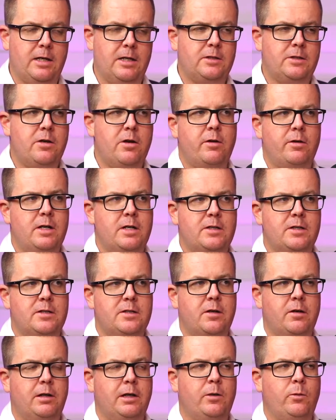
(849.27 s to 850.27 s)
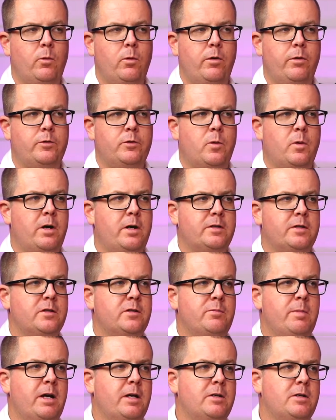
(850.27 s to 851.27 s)
is not necessarily worth twice
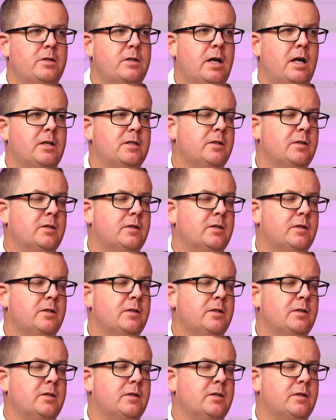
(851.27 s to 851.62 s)
as much as a